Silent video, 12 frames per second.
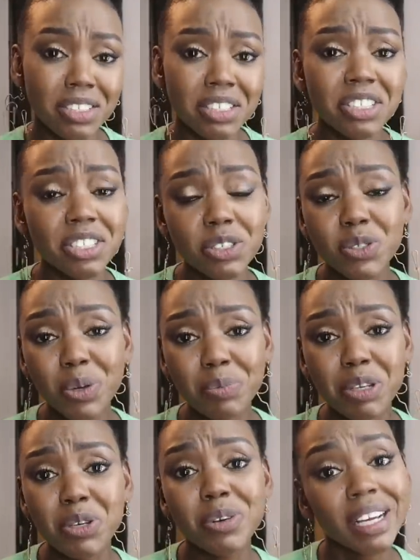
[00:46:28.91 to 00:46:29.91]
she just told
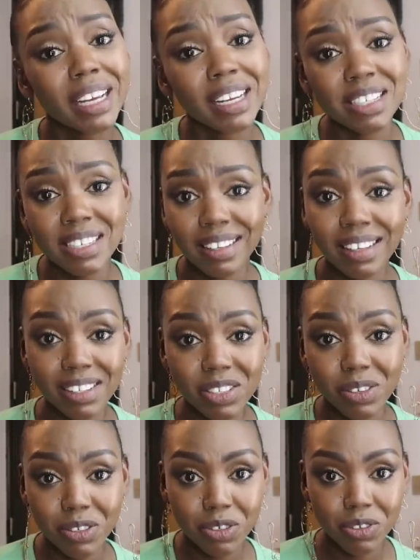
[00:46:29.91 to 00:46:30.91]
me don't get a shade
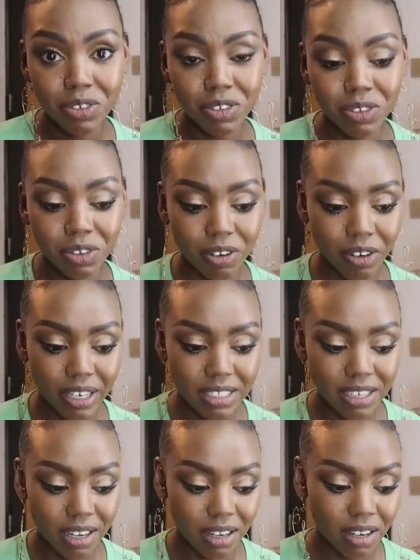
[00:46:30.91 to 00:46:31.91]
that's not your your
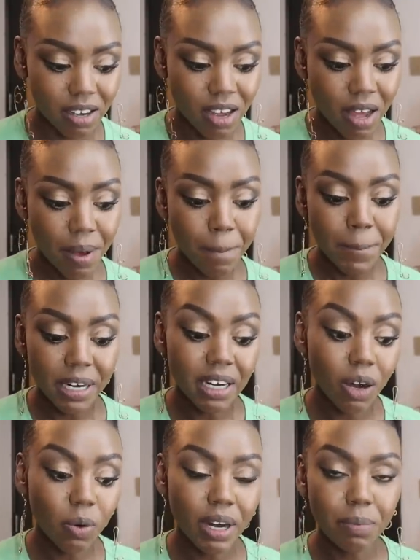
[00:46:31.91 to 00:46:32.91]
correct color but
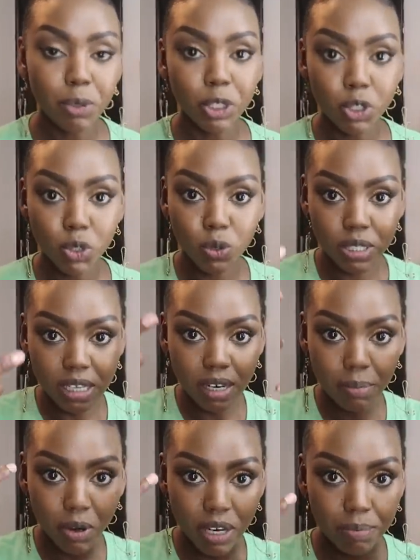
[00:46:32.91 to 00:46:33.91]
now what i'm going to do is that
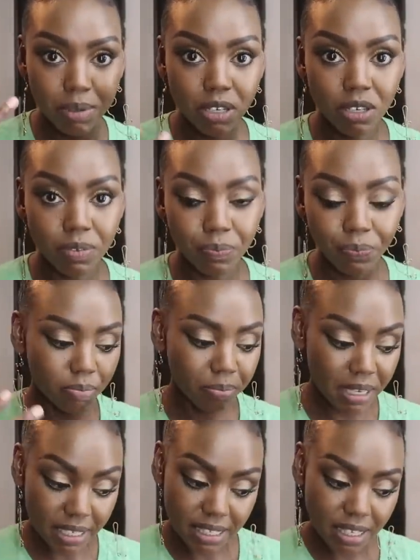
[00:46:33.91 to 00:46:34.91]
i'm going to be
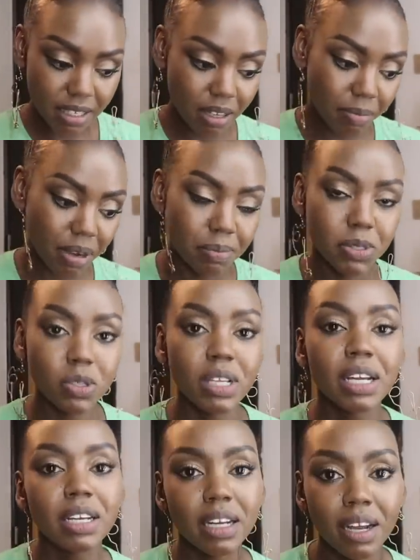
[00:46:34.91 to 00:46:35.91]
mixing them up so
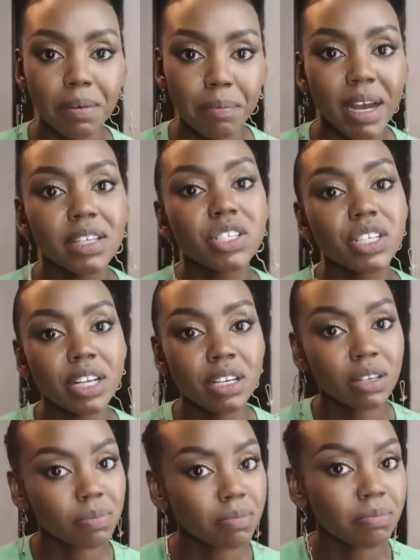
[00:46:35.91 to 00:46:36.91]
that it can match
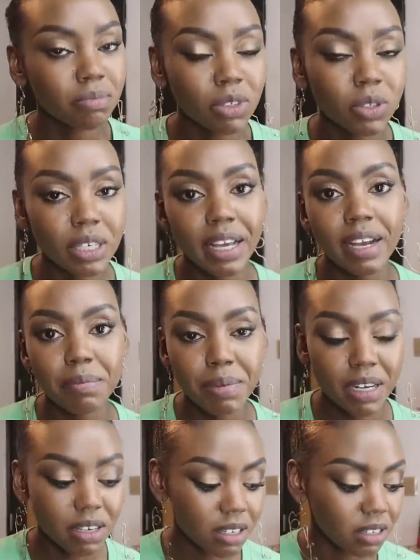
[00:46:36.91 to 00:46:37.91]
and look like a
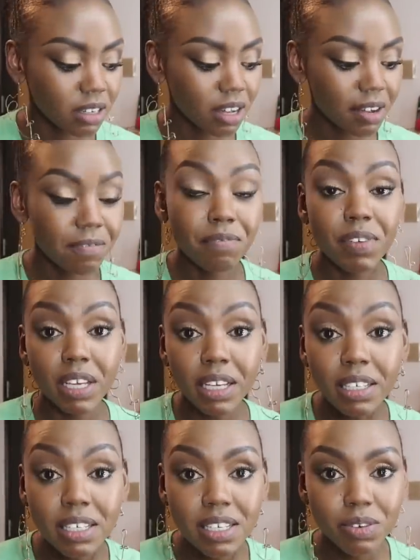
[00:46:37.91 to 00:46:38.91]
better
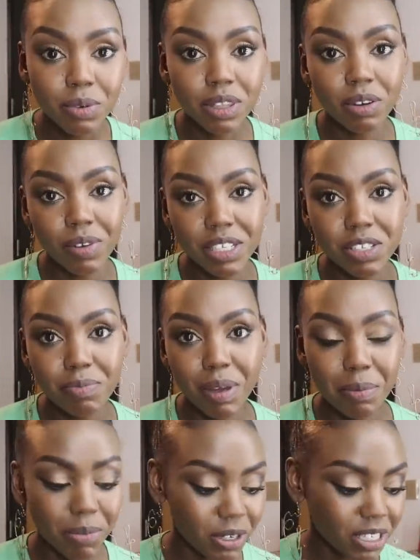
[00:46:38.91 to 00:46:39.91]
fit with the rest of
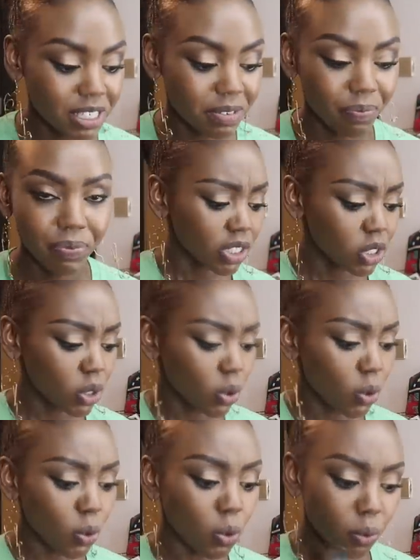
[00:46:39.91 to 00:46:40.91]
my body
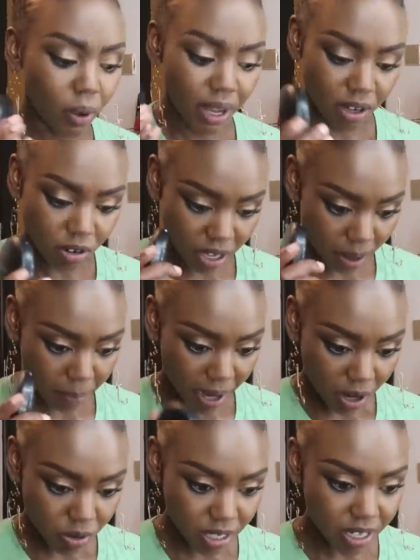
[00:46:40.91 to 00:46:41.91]
so i got a
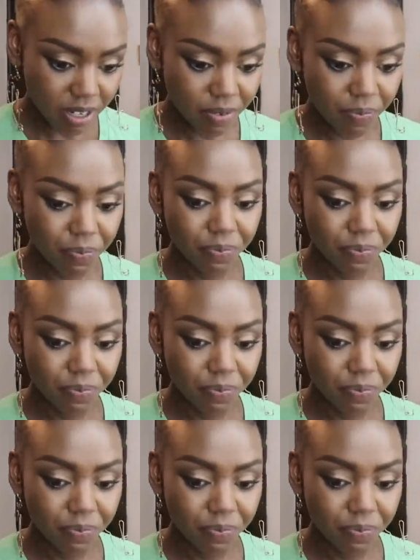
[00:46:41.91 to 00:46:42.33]
powder